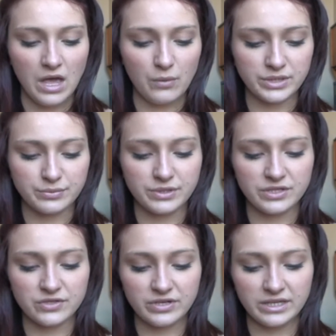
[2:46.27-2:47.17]
which would
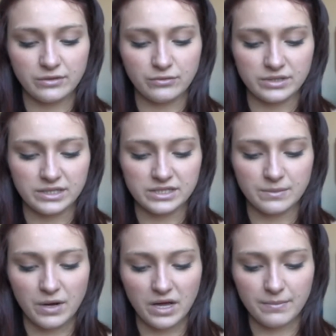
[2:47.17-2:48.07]
intrigue the audience to
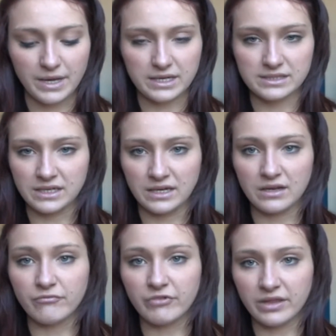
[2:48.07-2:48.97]
buy the magazine
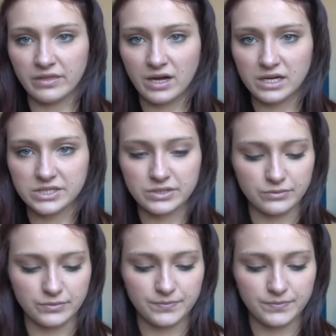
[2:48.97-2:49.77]
and read the article.